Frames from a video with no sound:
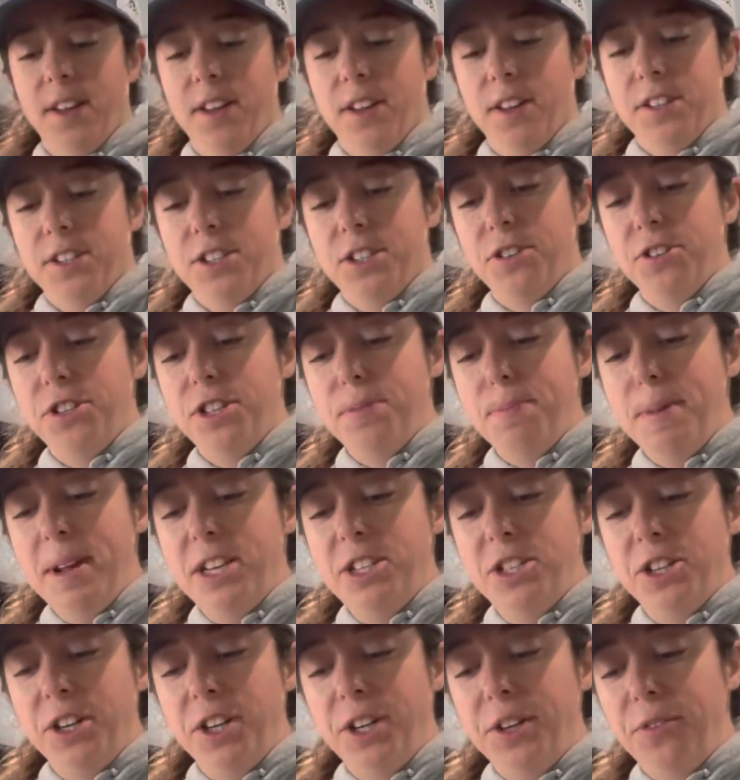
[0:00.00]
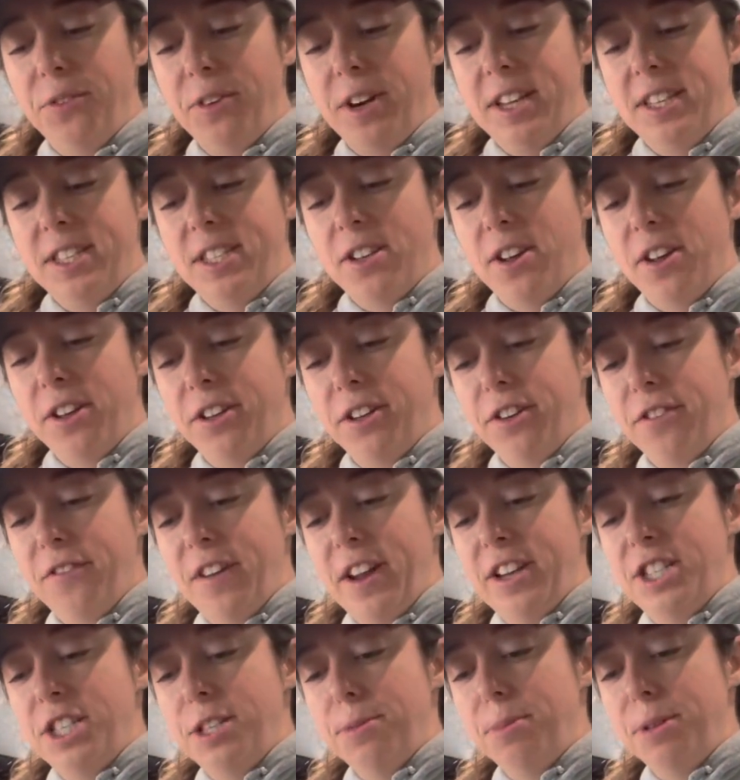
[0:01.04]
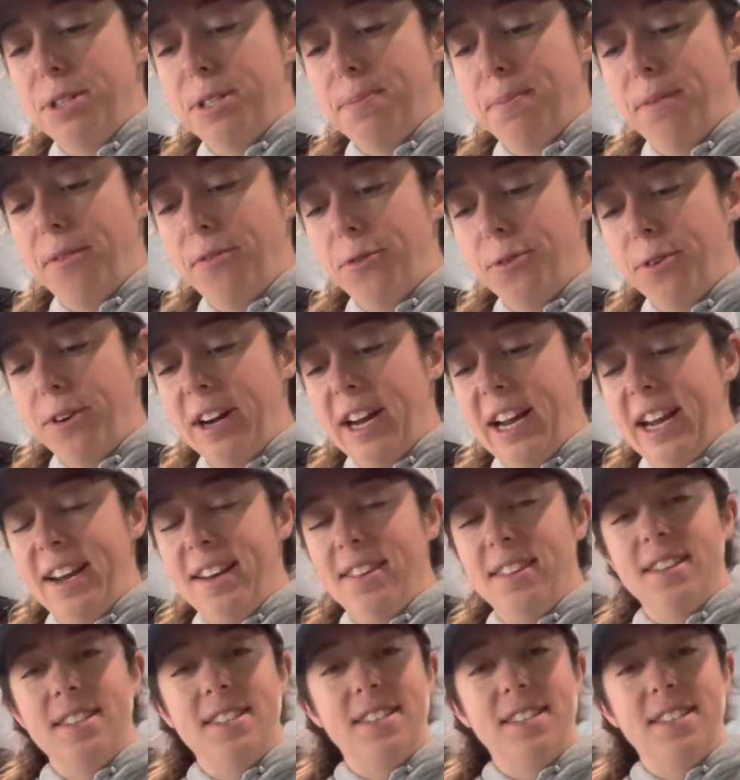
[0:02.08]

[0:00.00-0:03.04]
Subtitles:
So just make sure you rinse all your vegetables beforehand.